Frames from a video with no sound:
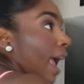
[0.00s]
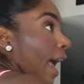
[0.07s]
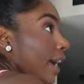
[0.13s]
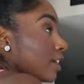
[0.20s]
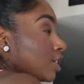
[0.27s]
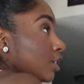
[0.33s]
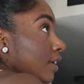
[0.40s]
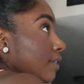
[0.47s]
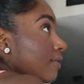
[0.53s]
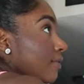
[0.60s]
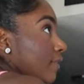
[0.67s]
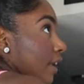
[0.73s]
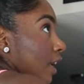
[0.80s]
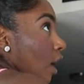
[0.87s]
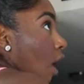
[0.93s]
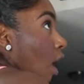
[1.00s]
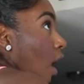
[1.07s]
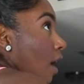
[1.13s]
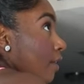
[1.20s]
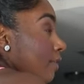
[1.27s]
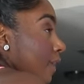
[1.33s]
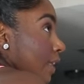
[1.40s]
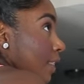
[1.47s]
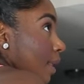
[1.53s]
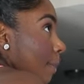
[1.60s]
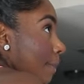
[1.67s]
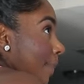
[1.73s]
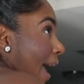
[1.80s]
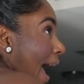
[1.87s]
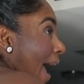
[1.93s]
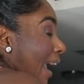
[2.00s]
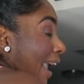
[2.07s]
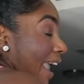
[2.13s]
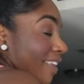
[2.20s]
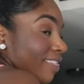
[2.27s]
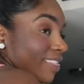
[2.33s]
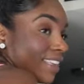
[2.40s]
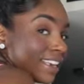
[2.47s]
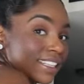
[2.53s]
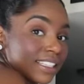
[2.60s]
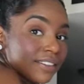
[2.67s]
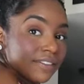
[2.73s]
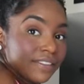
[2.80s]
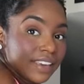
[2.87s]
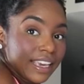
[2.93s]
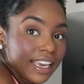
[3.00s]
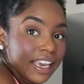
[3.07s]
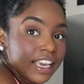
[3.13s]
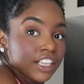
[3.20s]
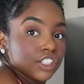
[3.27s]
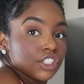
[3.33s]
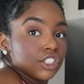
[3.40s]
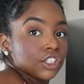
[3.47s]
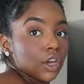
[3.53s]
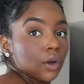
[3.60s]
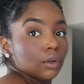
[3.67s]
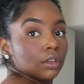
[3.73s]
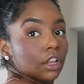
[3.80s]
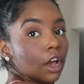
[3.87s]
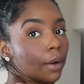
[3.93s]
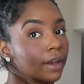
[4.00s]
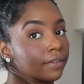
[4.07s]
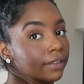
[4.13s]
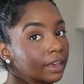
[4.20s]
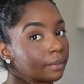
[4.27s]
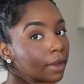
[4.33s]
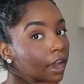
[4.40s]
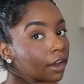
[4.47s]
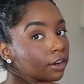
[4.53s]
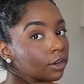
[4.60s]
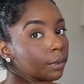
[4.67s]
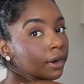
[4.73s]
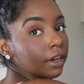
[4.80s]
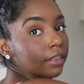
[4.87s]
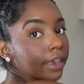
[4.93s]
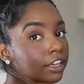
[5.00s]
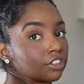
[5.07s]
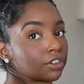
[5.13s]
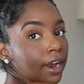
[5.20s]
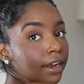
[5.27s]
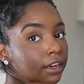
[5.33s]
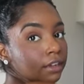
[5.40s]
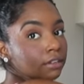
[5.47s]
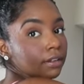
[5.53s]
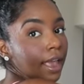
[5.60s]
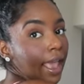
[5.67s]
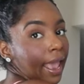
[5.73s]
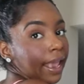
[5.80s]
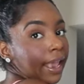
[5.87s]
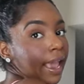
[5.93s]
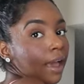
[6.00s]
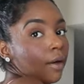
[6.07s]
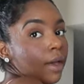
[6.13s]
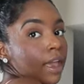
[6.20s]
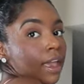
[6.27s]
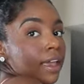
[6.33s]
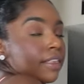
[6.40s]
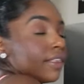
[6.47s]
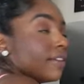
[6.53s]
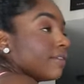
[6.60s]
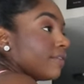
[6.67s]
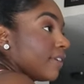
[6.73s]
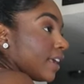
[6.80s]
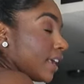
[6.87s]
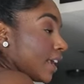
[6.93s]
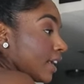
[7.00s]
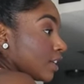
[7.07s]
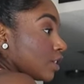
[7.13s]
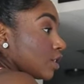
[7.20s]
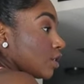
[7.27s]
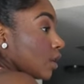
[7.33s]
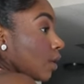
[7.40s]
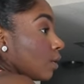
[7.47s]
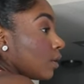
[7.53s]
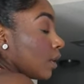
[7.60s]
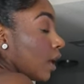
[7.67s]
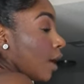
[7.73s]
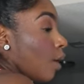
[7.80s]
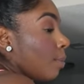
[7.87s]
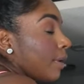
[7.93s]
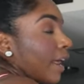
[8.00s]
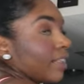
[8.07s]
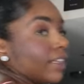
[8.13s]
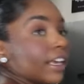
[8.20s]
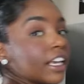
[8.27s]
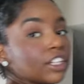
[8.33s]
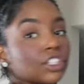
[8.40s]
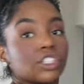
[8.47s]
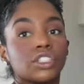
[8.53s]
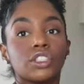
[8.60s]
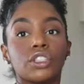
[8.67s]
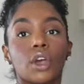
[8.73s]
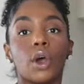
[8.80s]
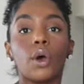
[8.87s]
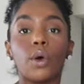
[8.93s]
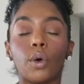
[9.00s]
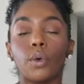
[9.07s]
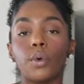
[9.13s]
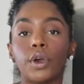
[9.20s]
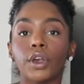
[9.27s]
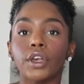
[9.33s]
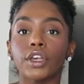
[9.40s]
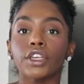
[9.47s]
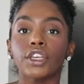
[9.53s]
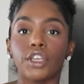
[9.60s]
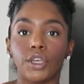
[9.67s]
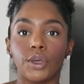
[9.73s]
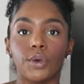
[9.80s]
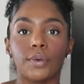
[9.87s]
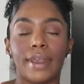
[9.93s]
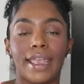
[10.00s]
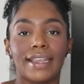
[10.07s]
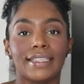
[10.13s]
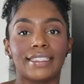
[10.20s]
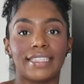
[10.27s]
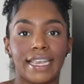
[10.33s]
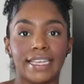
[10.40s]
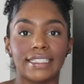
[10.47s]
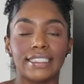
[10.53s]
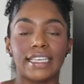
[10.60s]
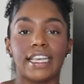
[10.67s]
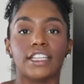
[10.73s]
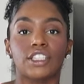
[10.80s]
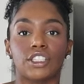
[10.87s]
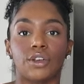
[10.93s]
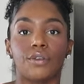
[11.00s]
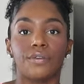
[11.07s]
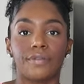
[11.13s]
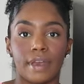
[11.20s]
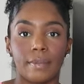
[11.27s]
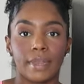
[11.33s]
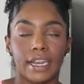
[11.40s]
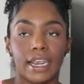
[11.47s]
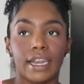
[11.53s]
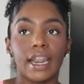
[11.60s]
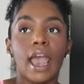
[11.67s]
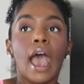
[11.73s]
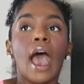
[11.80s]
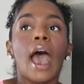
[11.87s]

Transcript: actually V off in the back, and this V is so low. I feel like my underwear like trying to hang out. The V is so low, but I think it's so cute and dainty and so feminine.